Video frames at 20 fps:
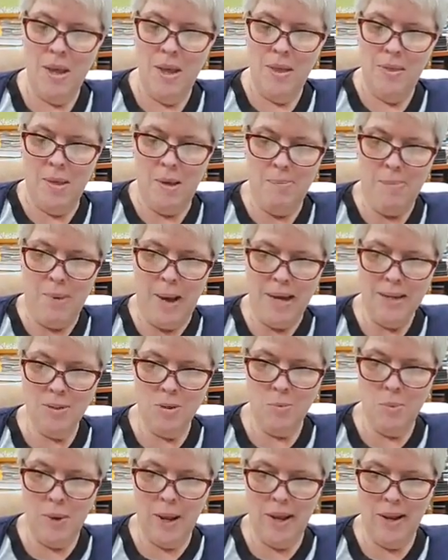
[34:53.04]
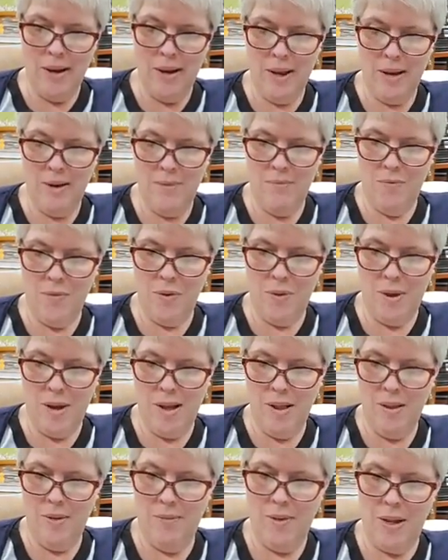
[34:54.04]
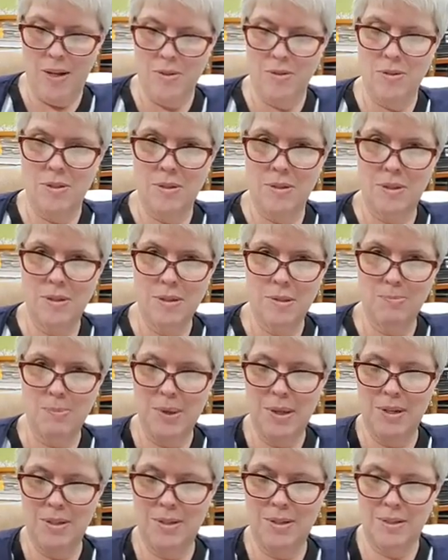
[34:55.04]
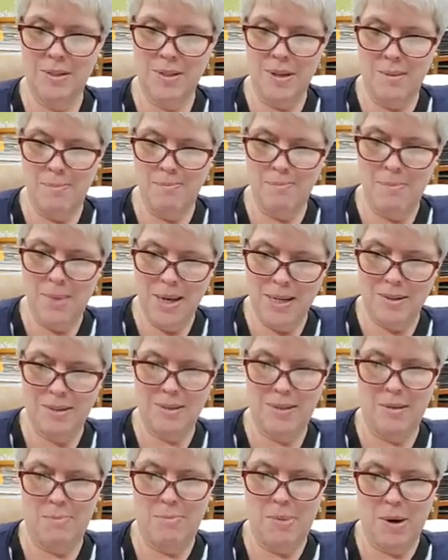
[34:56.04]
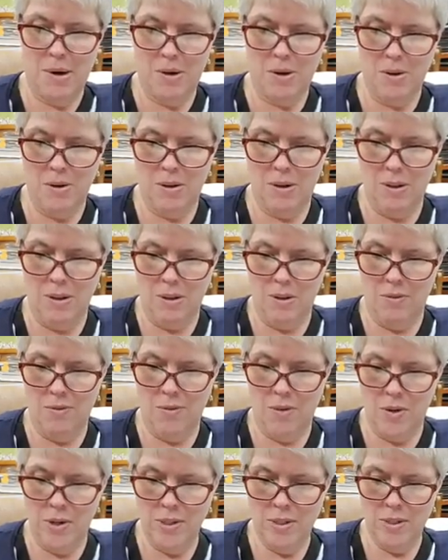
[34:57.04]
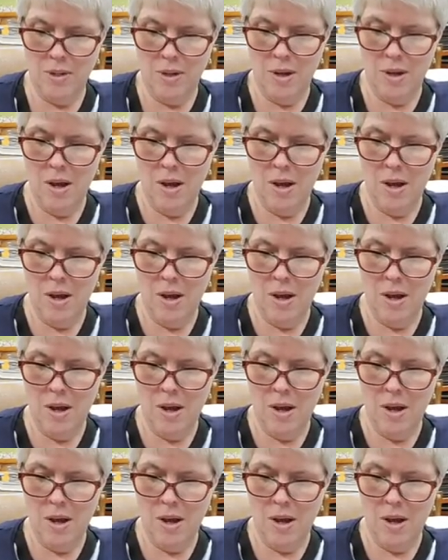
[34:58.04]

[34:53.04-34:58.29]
They backed away and headed for the elevators. "This place is a mess," said Parker in a low voice.